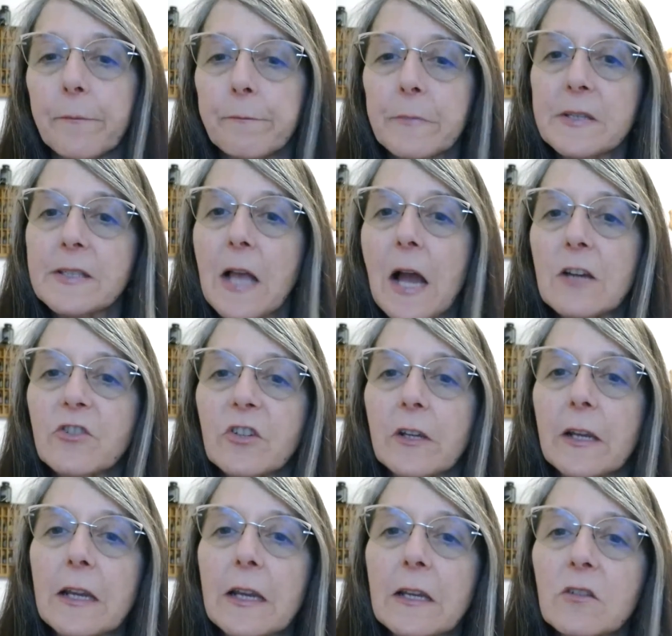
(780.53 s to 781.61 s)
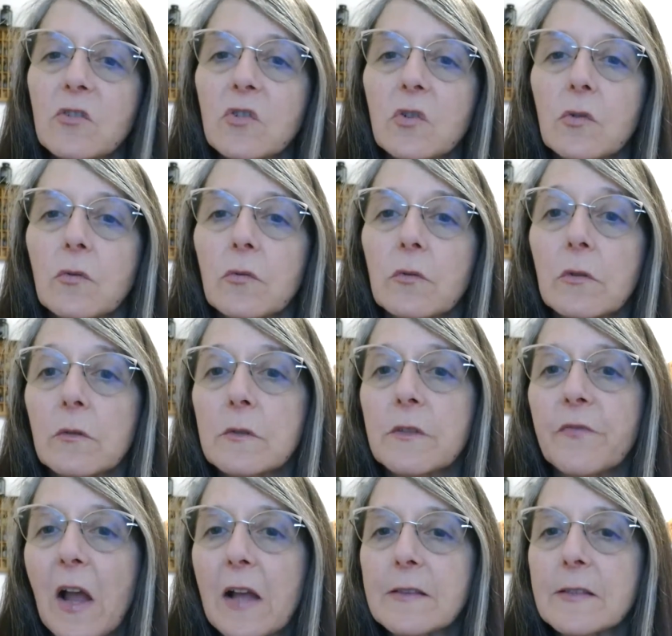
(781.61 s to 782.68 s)
massaging into those
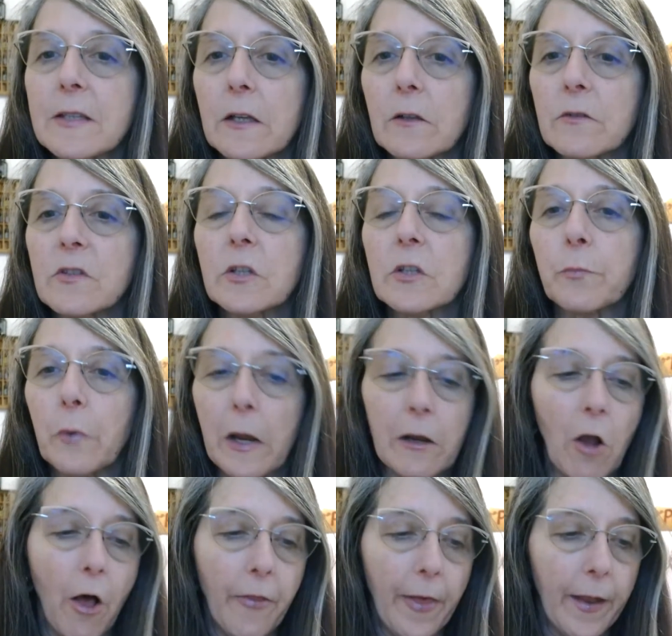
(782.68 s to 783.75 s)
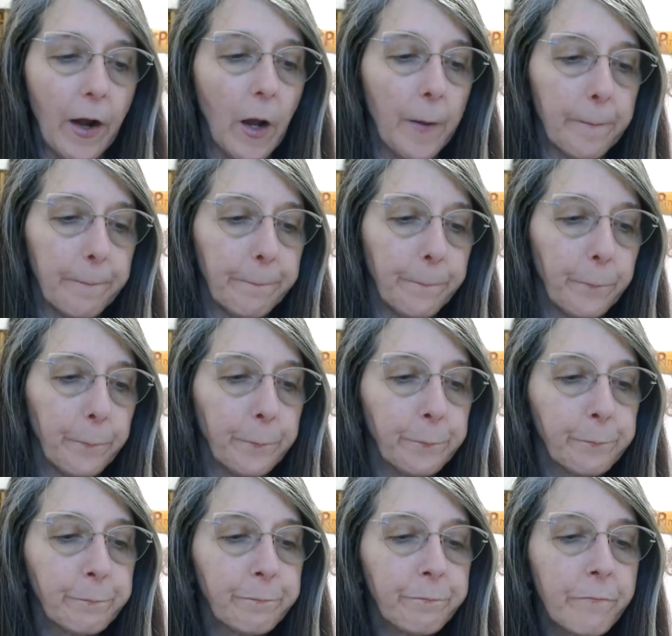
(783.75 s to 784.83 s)
fat cells to break all that up.
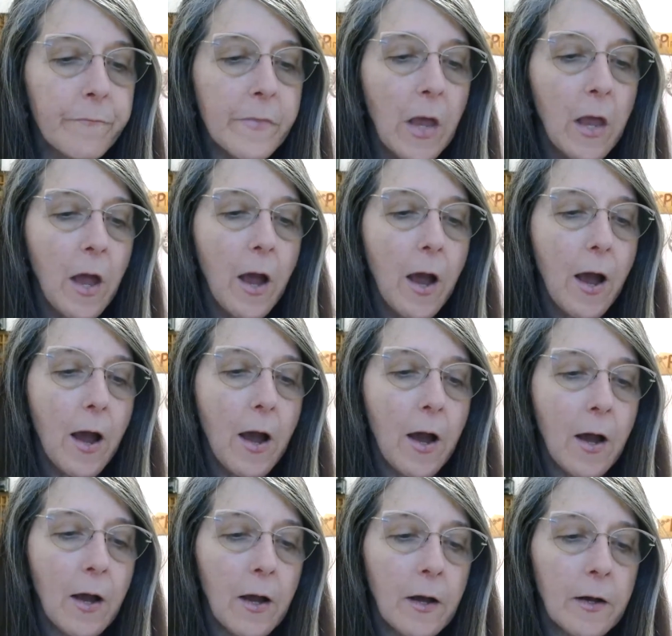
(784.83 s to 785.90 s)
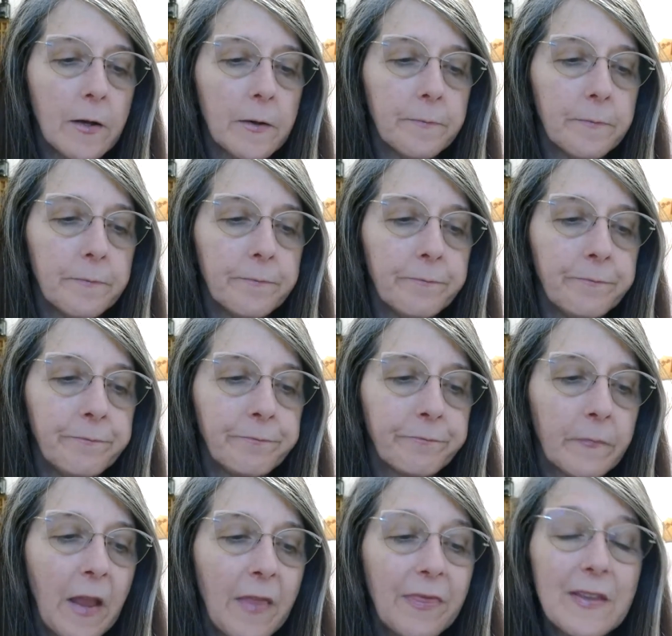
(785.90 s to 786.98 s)
Um,
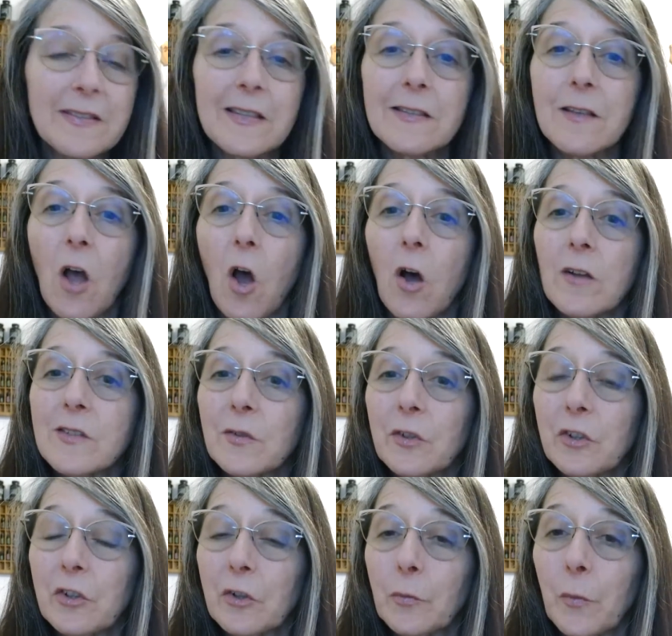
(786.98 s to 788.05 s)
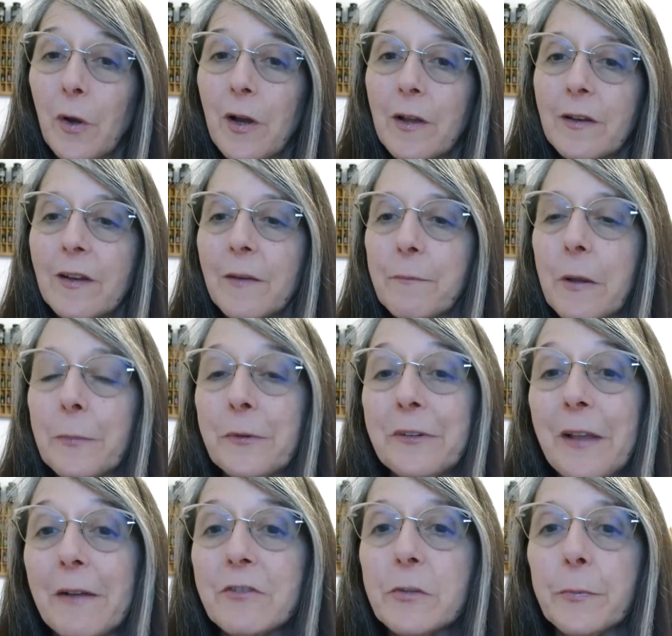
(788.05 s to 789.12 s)
this is also a good one. People
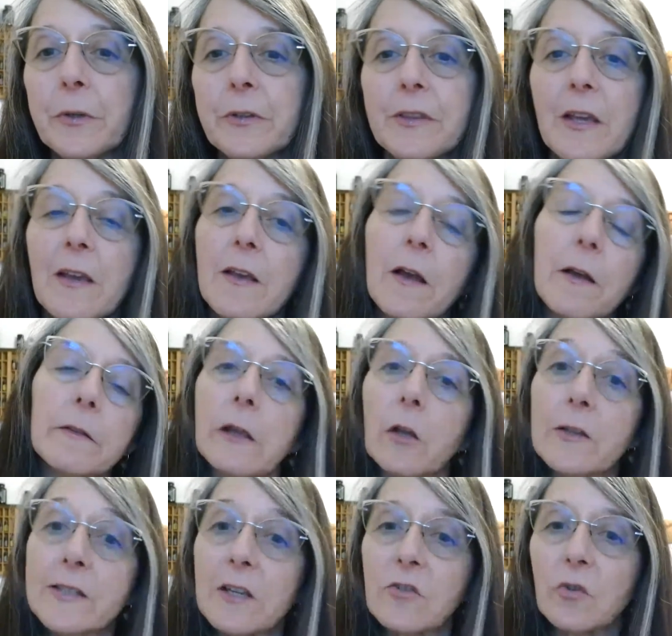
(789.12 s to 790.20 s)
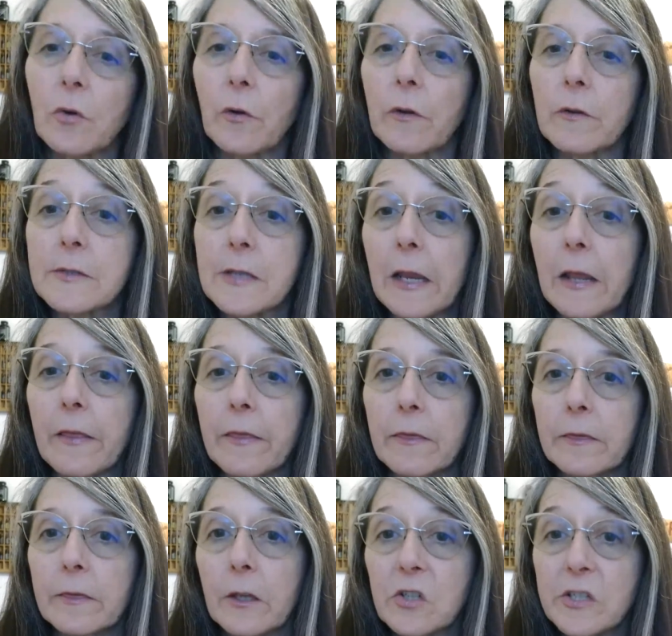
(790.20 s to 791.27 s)
love to put the like essential oils in
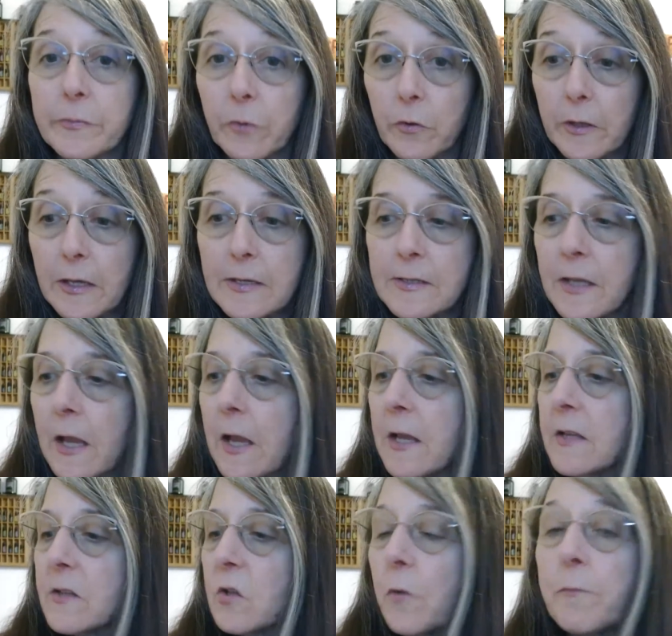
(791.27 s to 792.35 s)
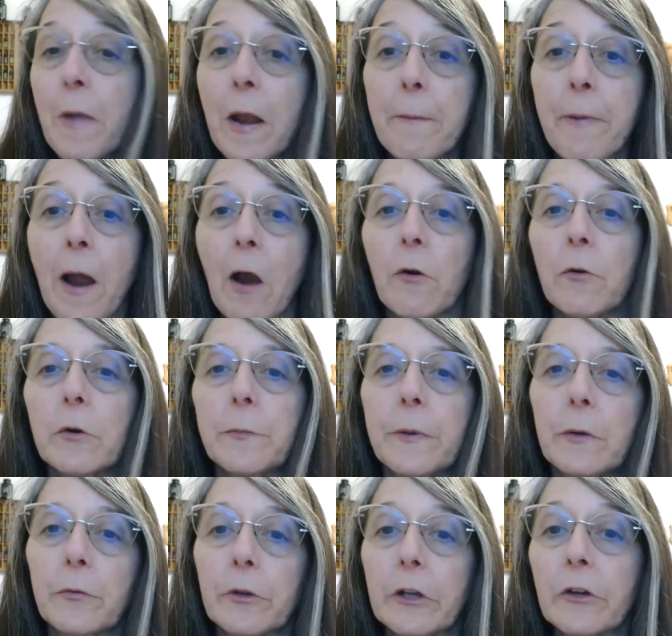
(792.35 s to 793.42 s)
their smoothies. So MetaPower would be
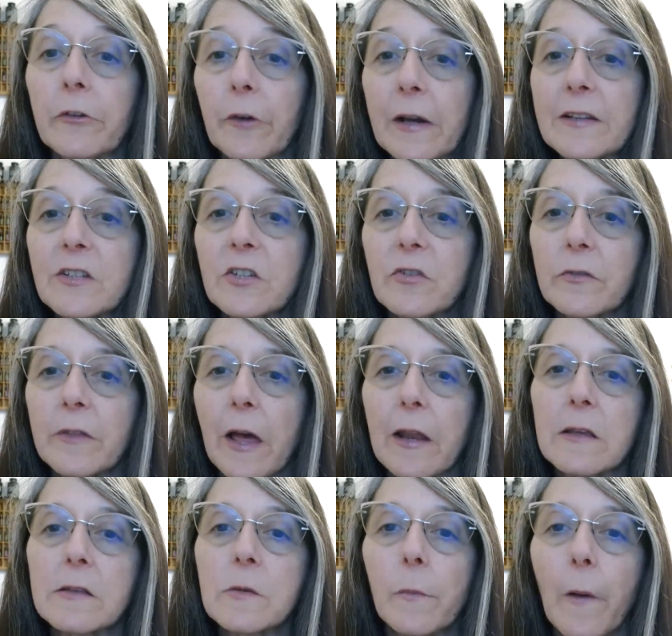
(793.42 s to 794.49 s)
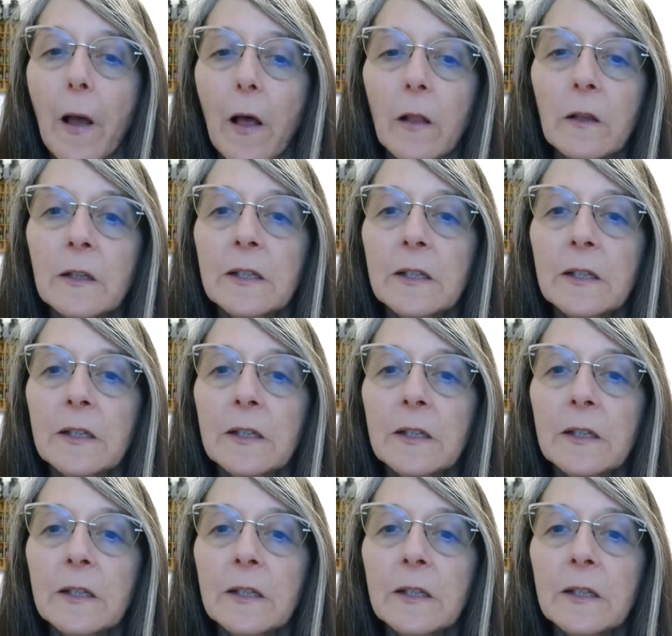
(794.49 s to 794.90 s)
really great to do that as well.